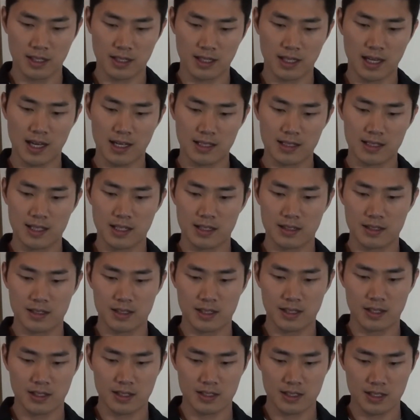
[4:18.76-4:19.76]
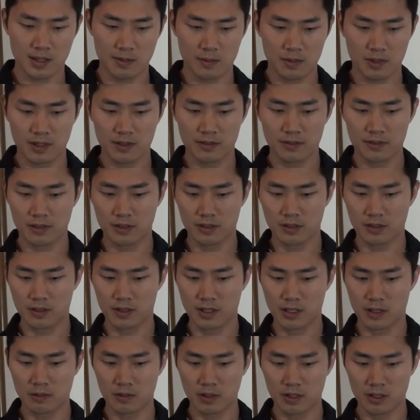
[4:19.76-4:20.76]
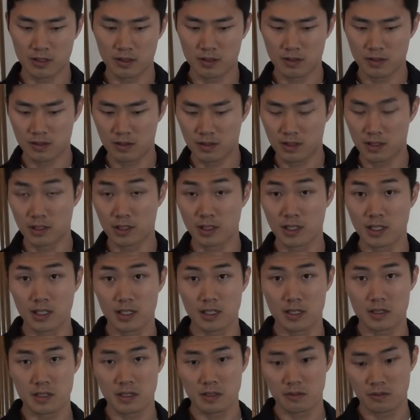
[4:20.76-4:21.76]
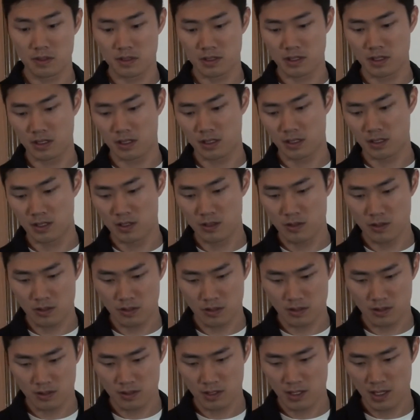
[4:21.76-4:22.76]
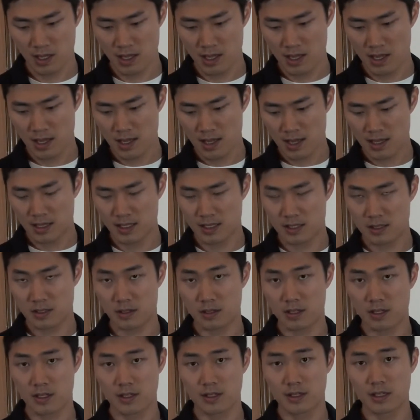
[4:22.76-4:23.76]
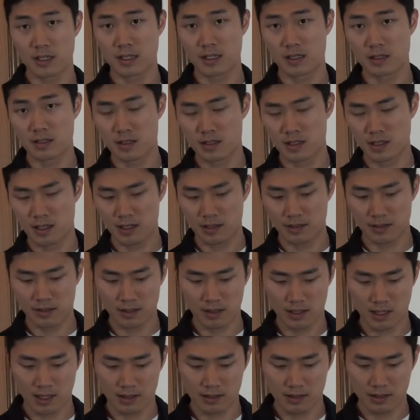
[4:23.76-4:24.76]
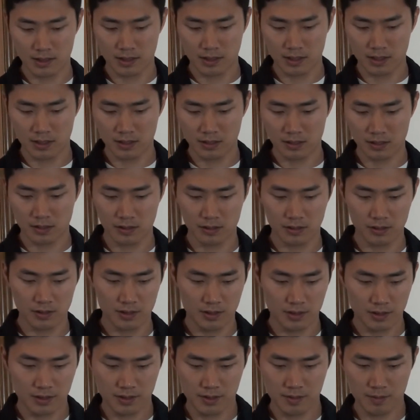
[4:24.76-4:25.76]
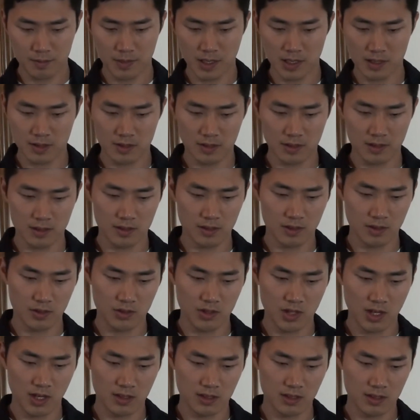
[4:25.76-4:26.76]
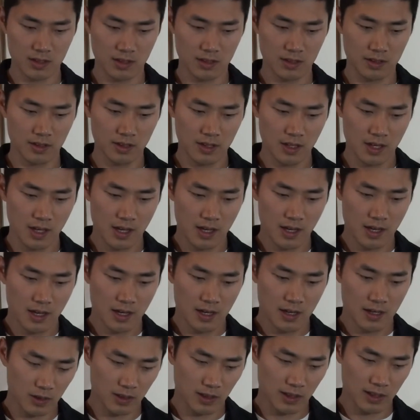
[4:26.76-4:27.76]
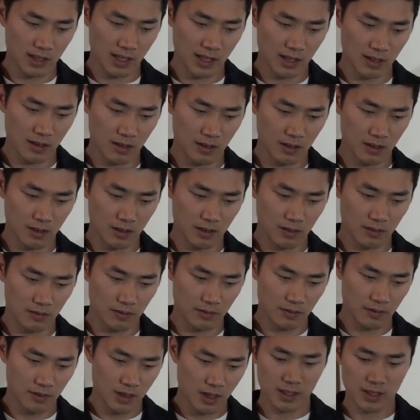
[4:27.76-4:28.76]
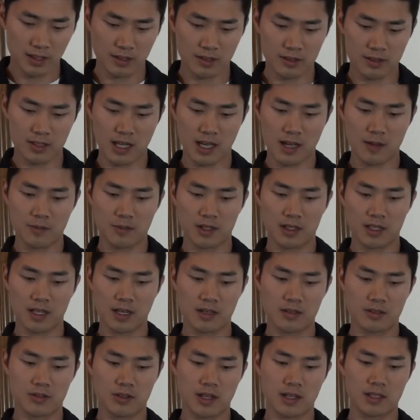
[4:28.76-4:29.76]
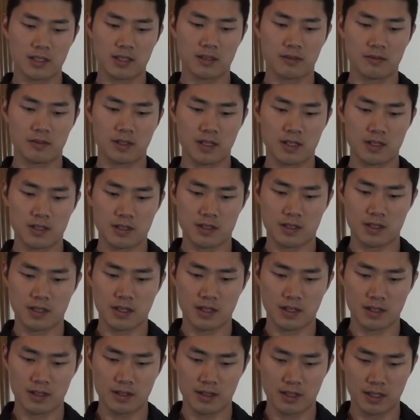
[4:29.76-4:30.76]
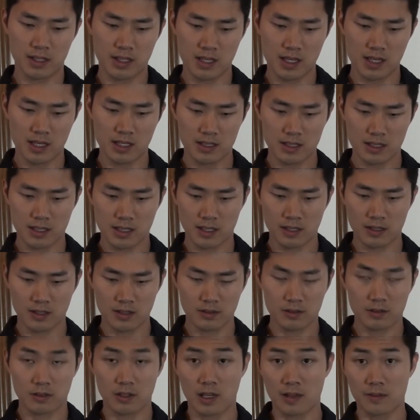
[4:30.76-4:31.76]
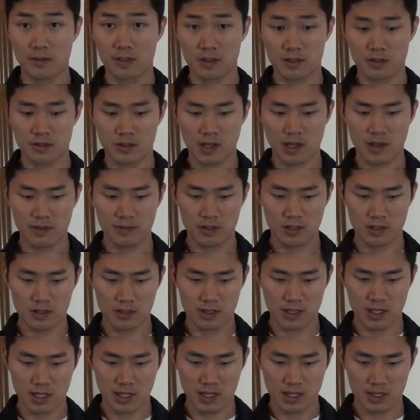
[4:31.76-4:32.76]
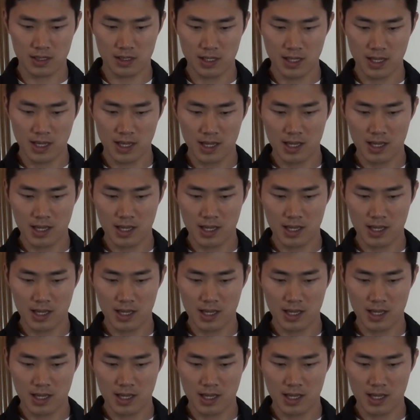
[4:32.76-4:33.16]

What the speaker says: contents there except one folder that wouldn't delete because it was in use. And these are all things that online articles basically suggested or that I thought of. Another time when I tried to reinstall the Intel graphics driver, it said